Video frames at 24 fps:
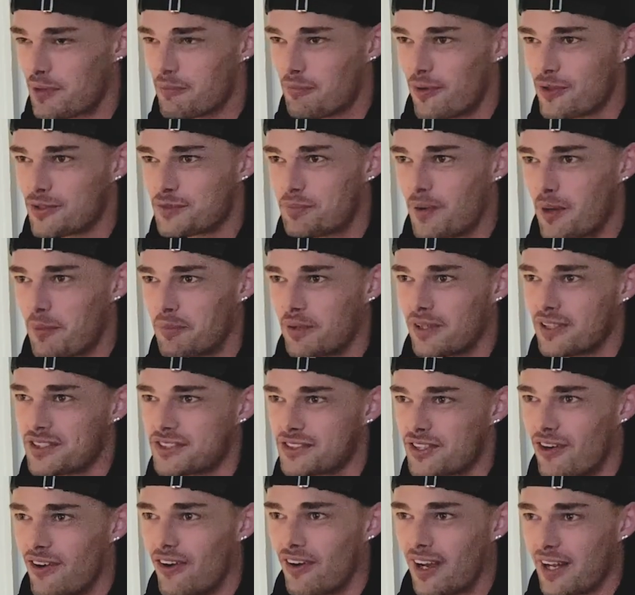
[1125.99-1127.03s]
most popular
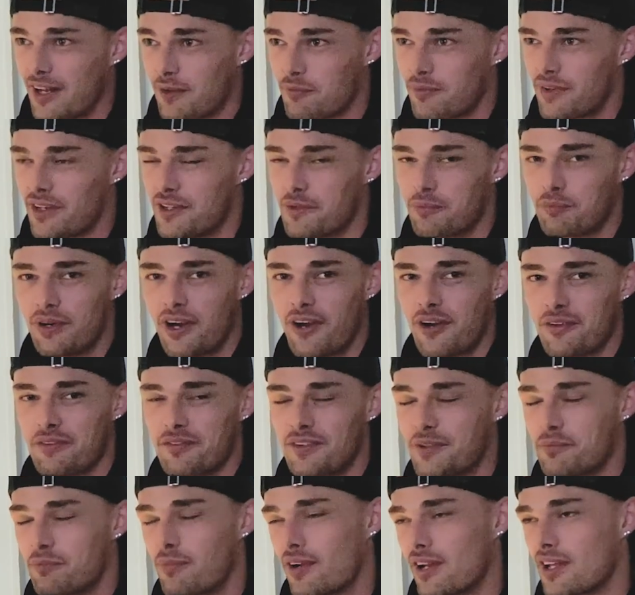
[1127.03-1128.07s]
song, and I'm really proud of
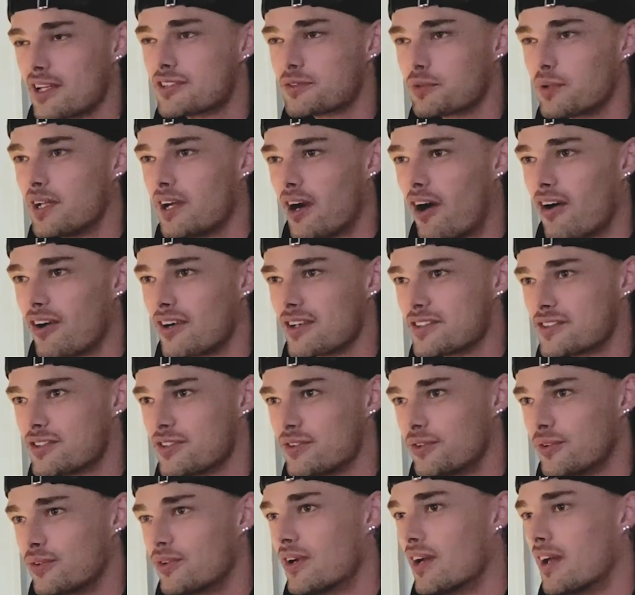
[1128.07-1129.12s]
it. But it's really hard
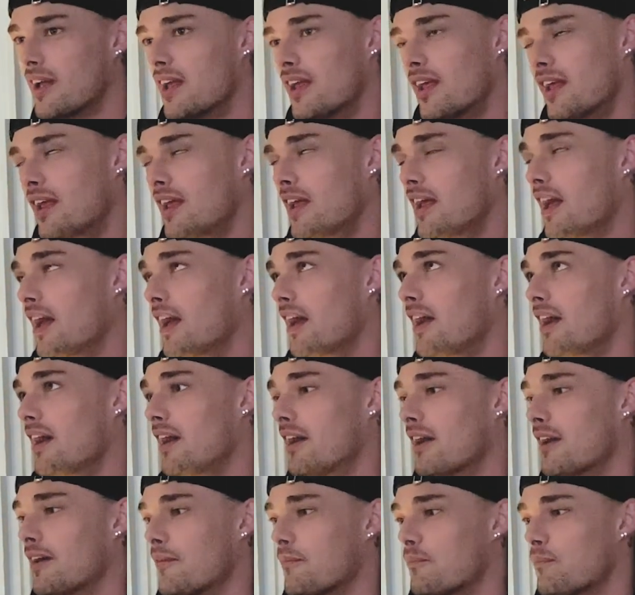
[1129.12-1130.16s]
to
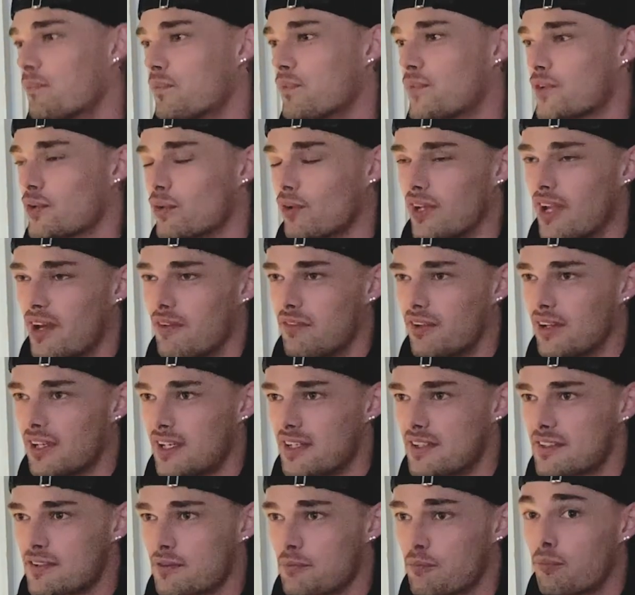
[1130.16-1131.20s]
level
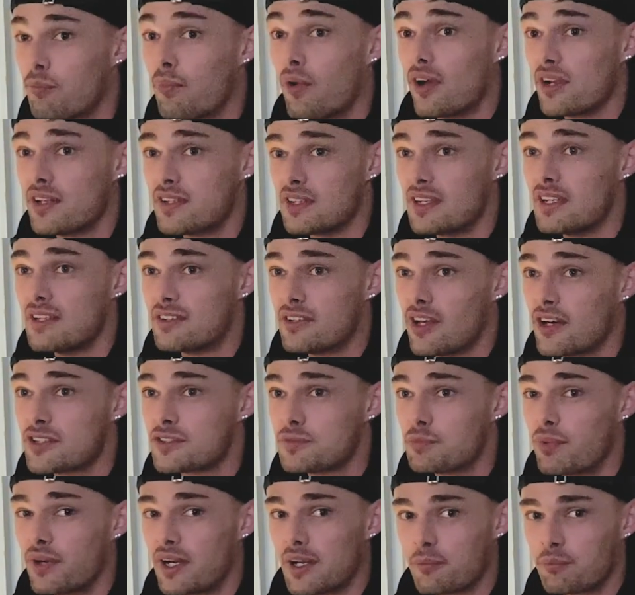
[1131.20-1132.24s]
it. But it does
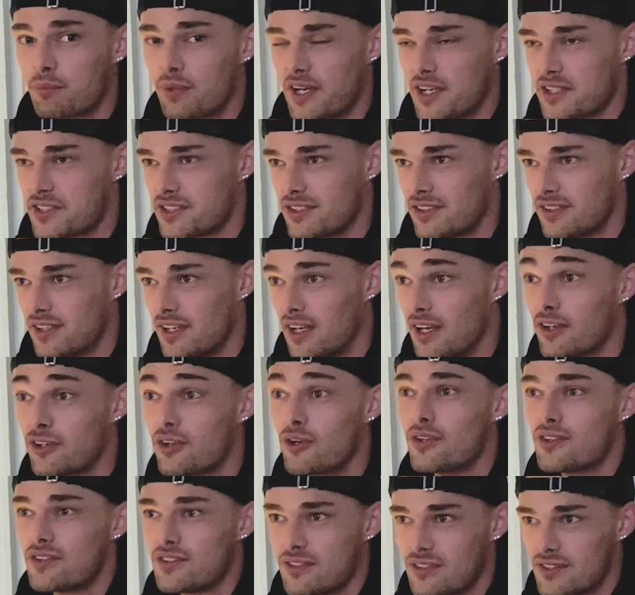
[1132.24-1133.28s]
bring pressure, a
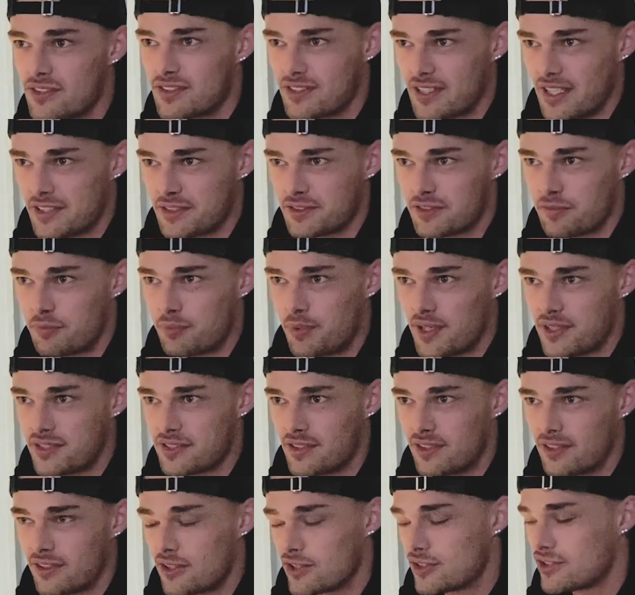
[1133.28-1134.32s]
good sense of pressure,
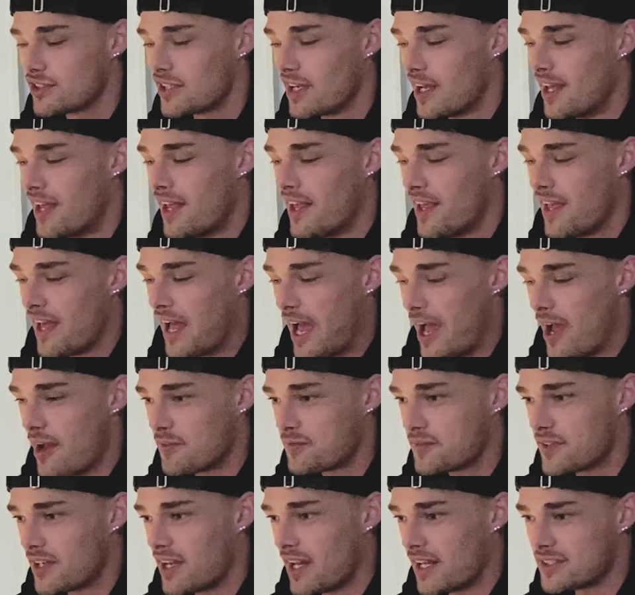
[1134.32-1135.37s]
because
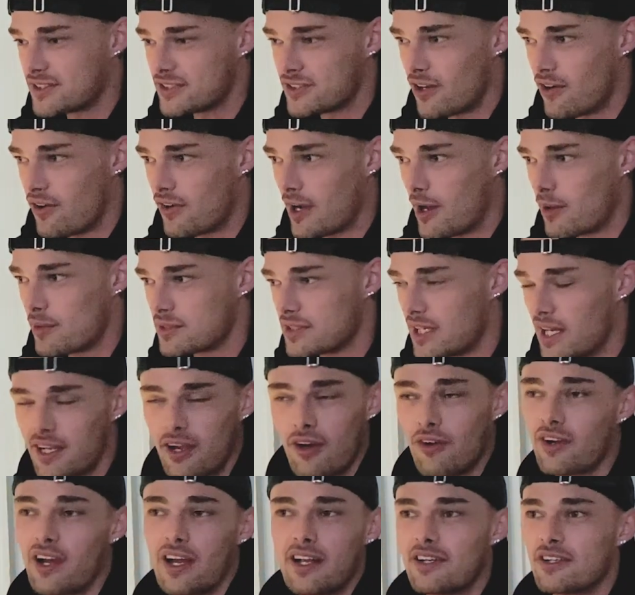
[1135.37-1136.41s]
after that song, I was like,
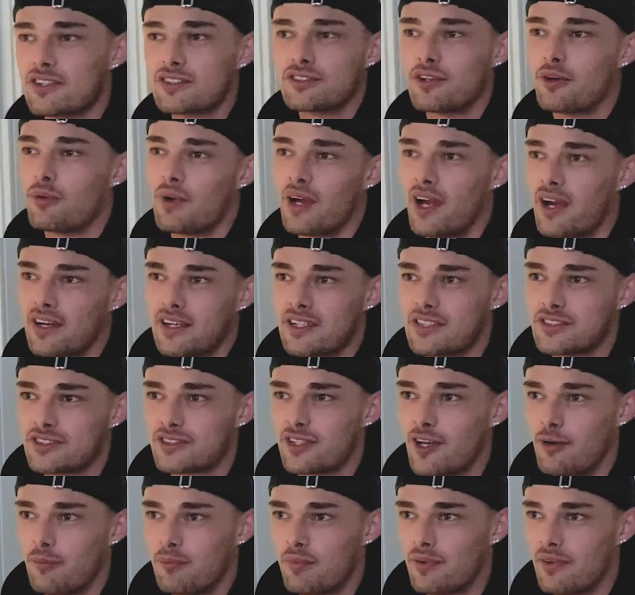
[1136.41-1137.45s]
okay, there's no way I can
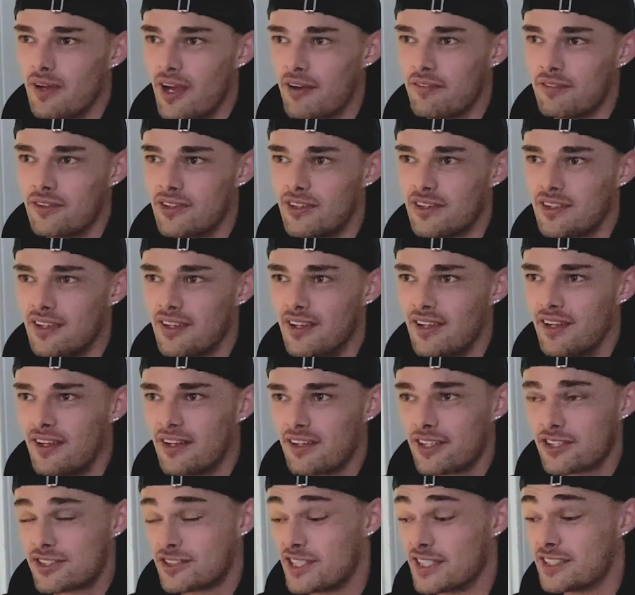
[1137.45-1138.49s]
stop ever,
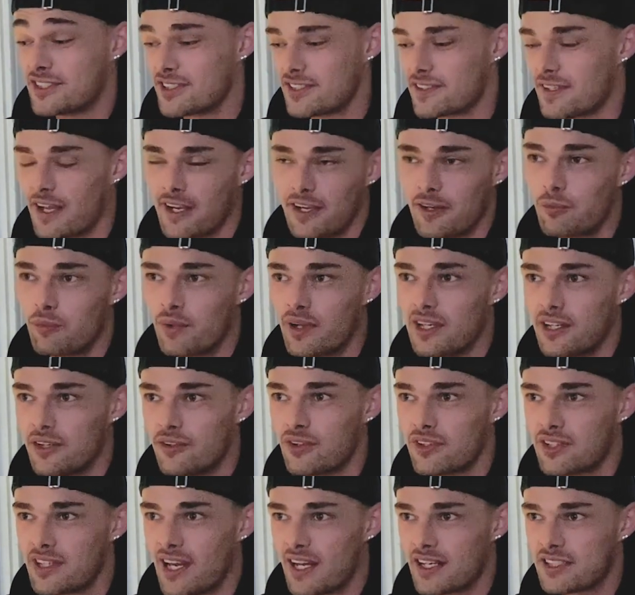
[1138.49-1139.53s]
because this is like a really
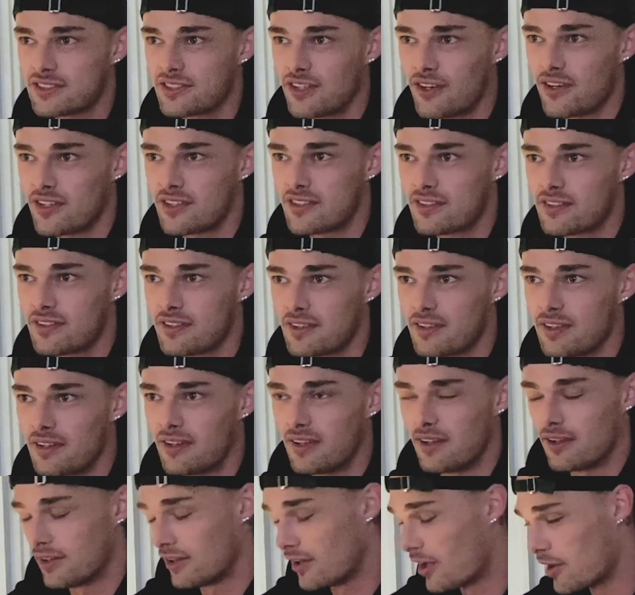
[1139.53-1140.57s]
good kickstart. Yeah,
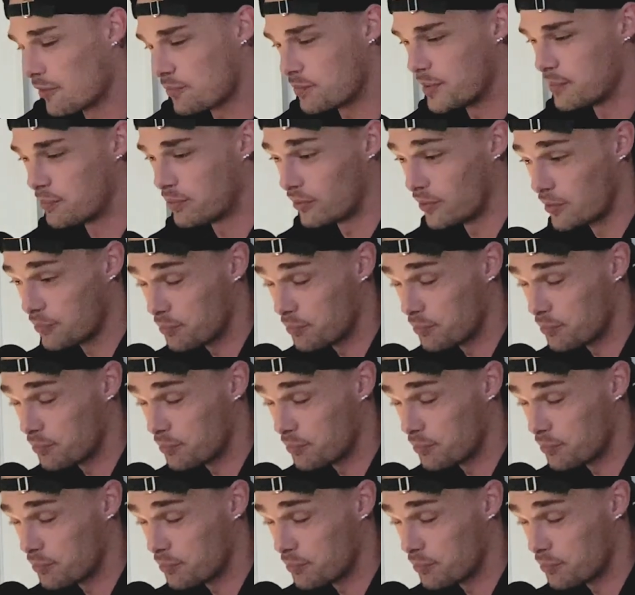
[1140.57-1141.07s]
and a lot of people are